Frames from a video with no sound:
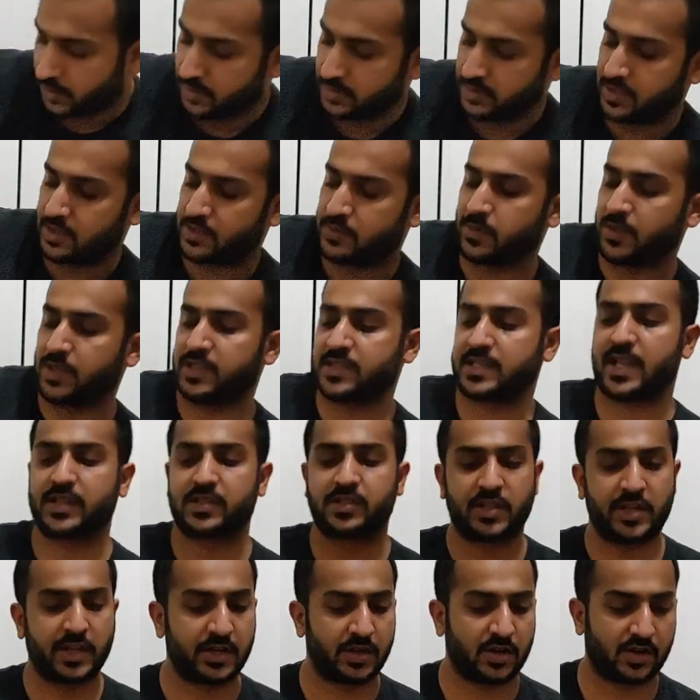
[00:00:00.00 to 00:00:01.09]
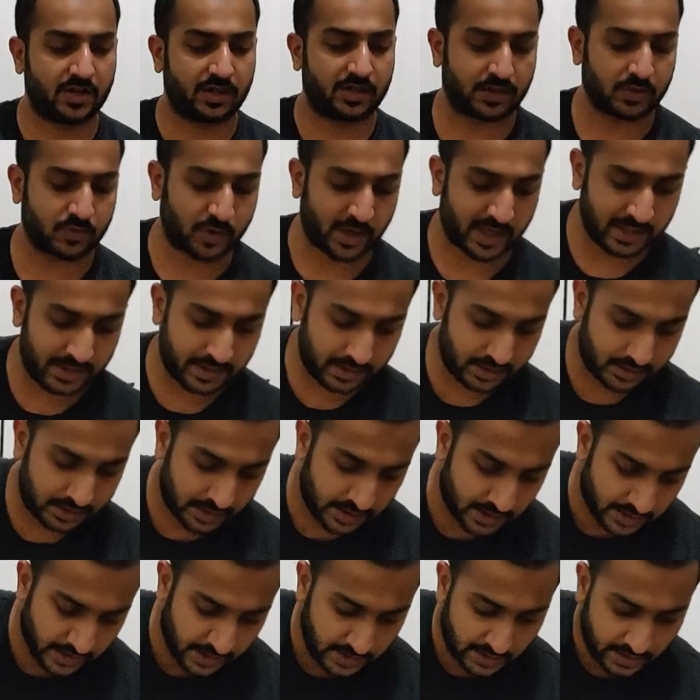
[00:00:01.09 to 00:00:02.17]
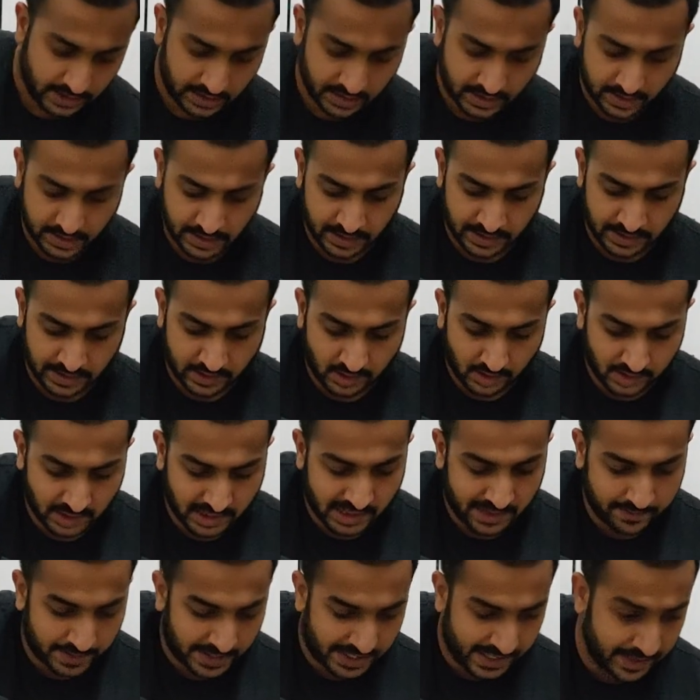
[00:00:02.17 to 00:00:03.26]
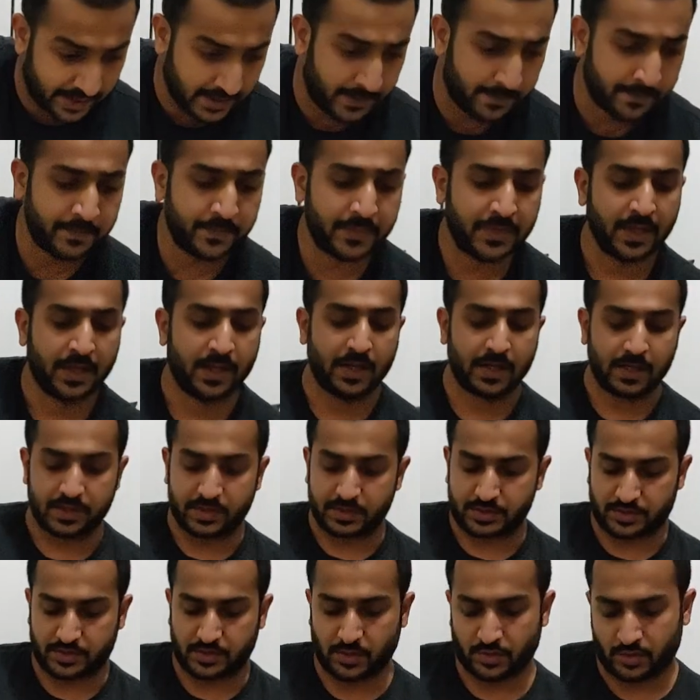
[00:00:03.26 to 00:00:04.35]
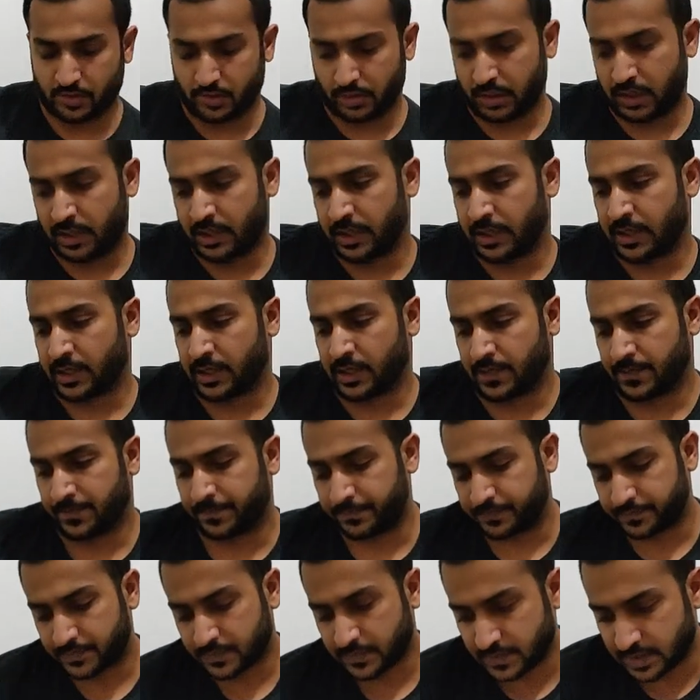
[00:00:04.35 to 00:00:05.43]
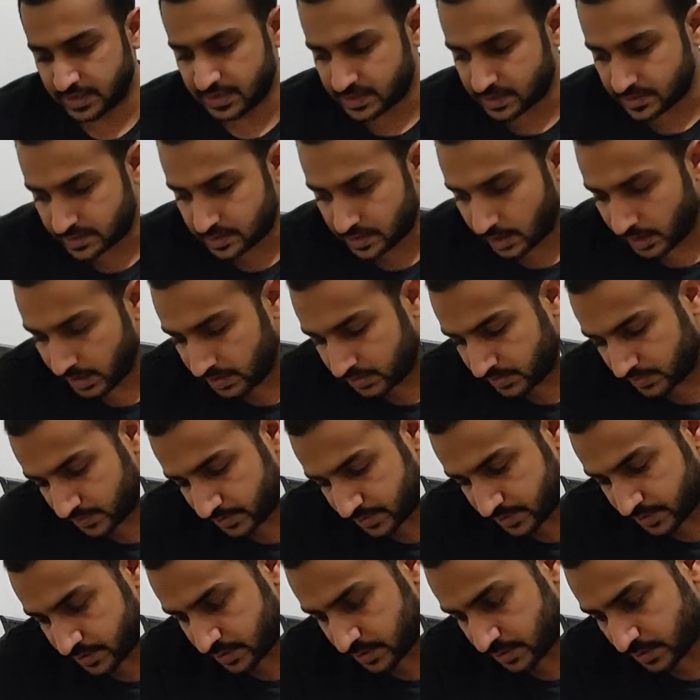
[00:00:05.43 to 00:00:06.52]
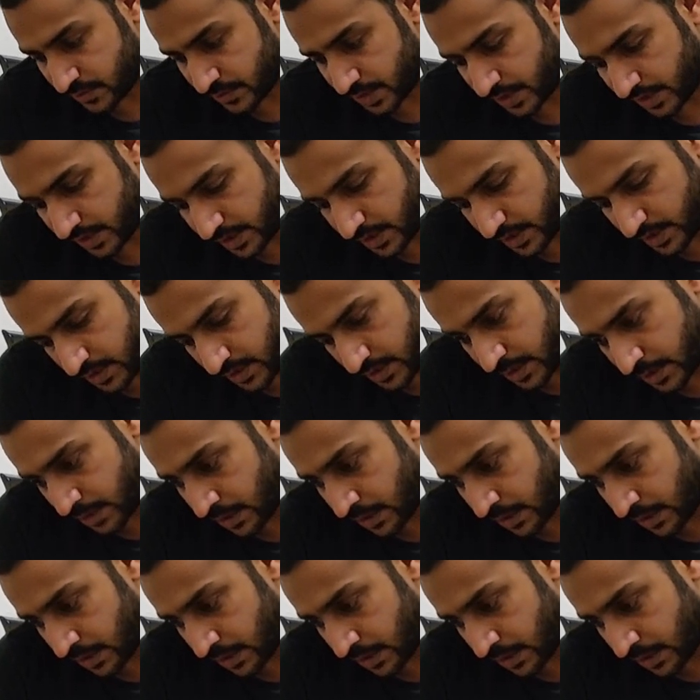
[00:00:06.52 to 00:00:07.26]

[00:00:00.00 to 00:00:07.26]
because this one is actually not quite not that bad. So this is the Hunter cricket.